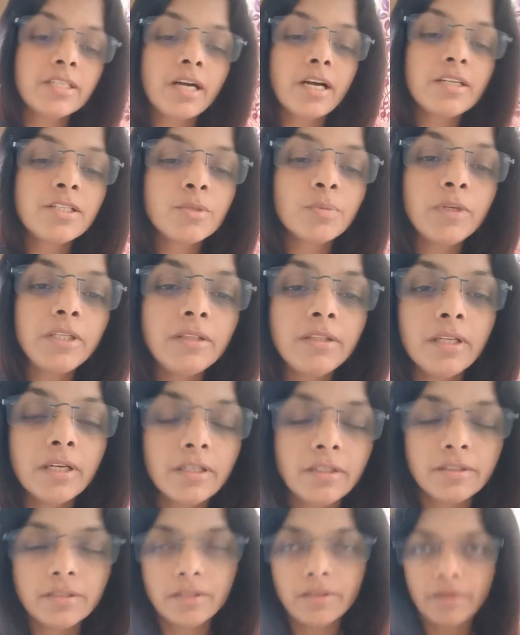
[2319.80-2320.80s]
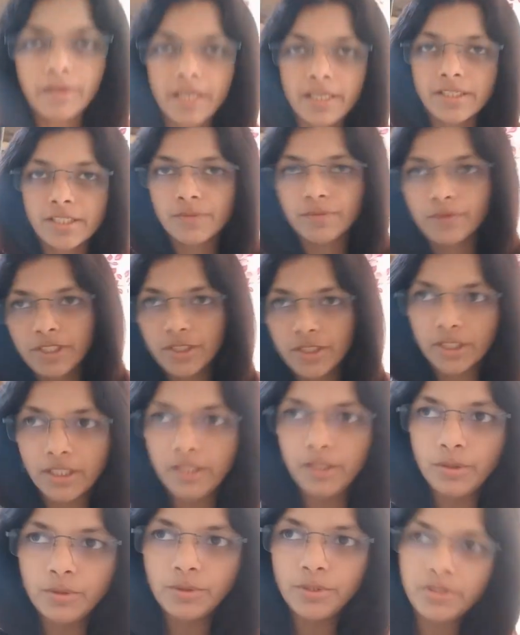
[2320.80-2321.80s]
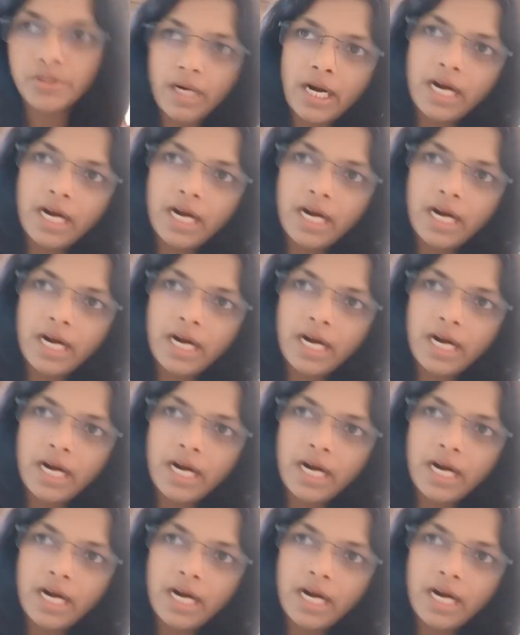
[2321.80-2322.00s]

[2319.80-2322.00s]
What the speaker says: with Dhanteras, which in Gujarat